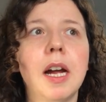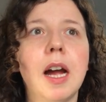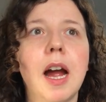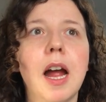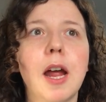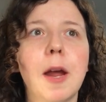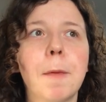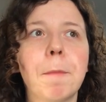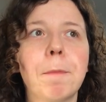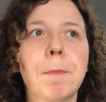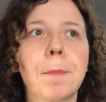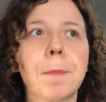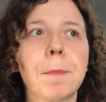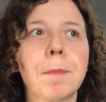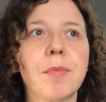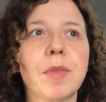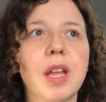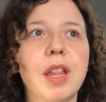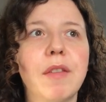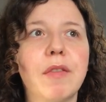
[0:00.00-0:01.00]

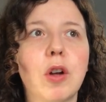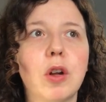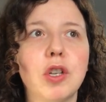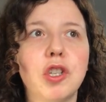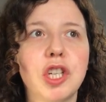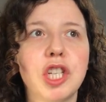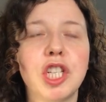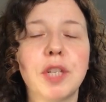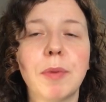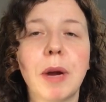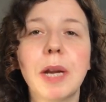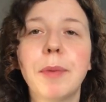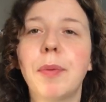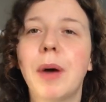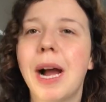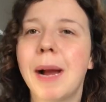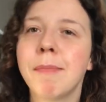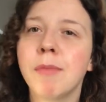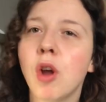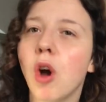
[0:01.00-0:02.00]
They've got gingerbread,
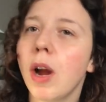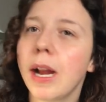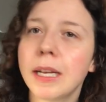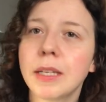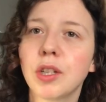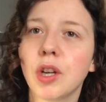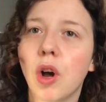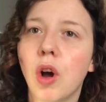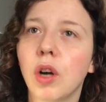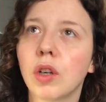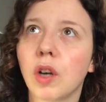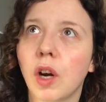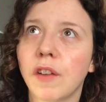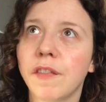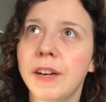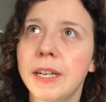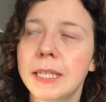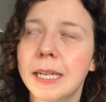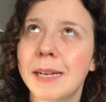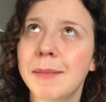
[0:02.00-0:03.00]
but I'm not into hot
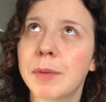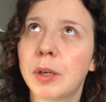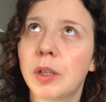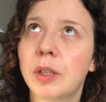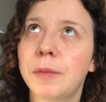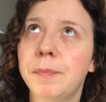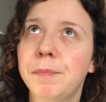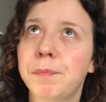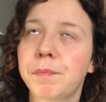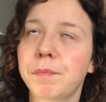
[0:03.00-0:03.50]
coffees anymore.